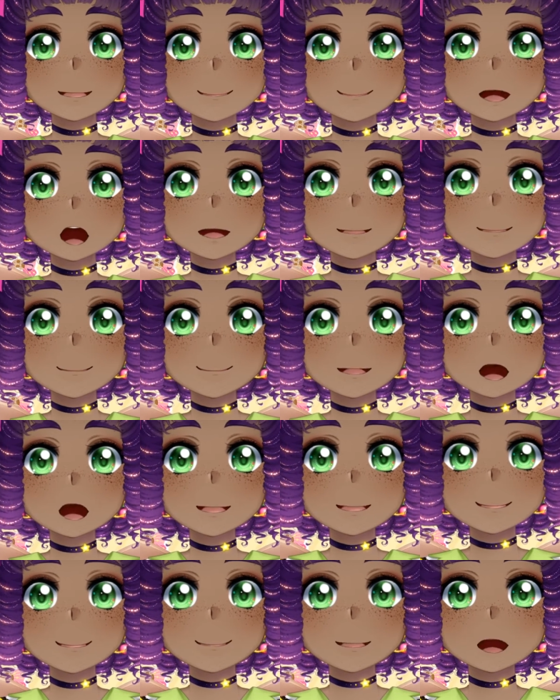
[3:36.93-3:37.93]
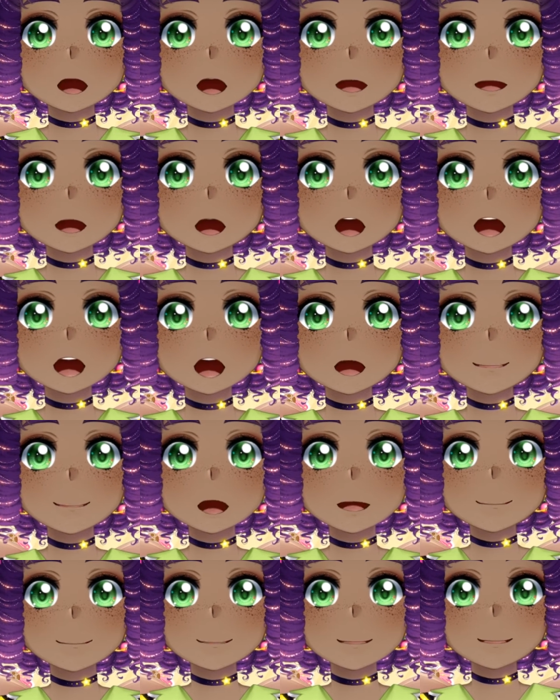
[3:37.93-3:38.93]
all the progress report I have.
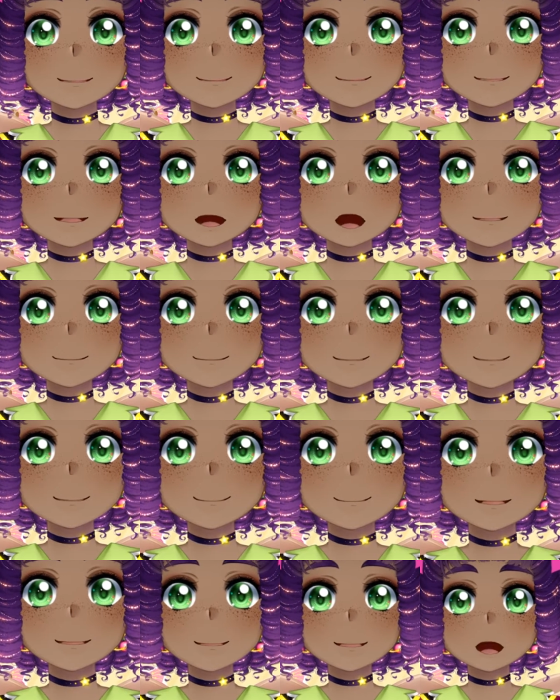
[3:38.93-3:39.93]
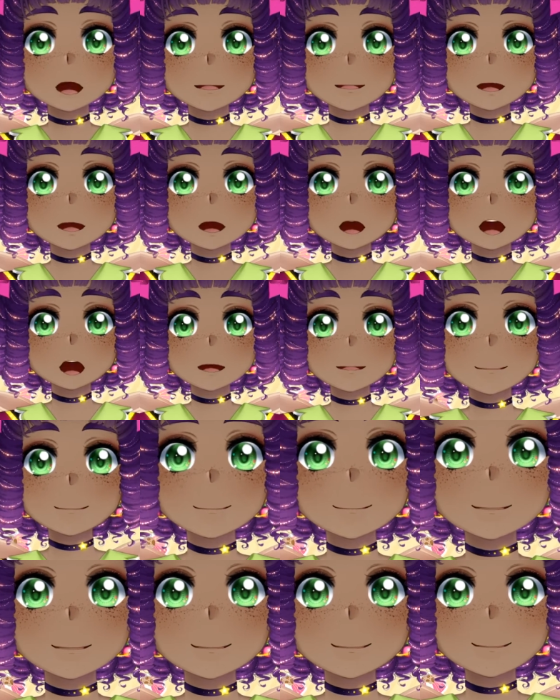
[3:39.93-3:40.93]
I just been doing the mouth
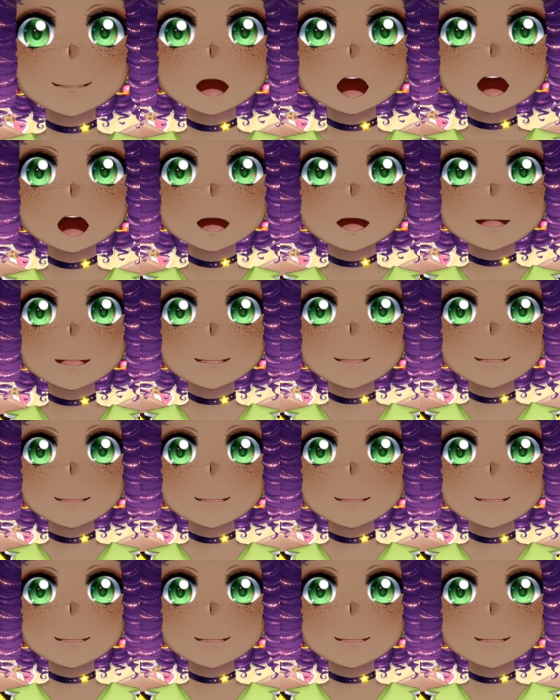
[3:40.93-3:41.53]
today.